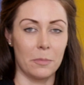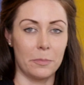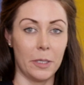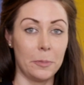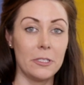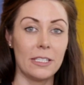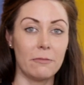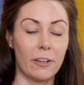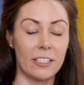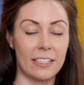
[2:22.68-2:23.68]
Pupils at
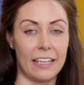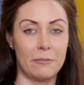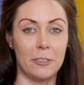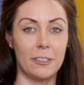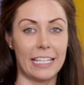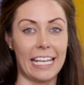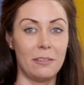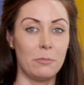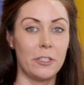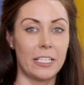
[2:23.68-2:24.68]
first level
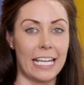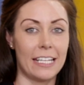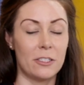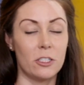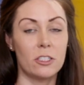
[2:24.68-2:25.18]
then progress to